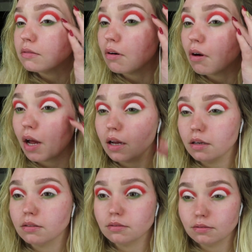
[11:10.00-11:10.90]
Okay,
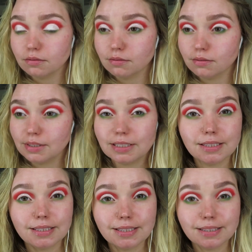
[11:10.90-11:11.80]

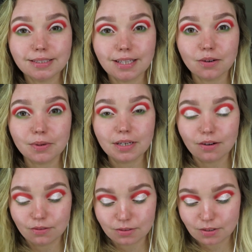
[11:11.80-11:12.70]
there we
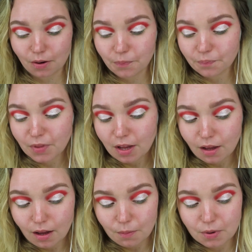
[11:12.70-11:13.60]
go. So I'm
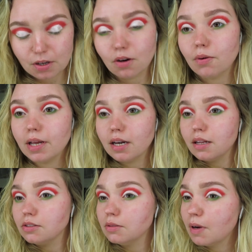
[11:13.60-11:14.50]
gonna go in
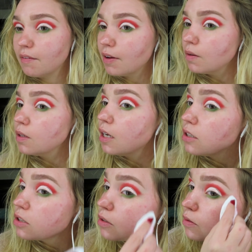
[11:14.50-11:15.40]
and do my
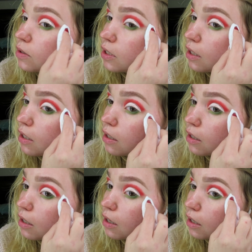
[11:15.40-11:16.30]
foundation
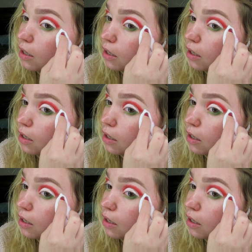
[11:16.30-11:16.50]
routine.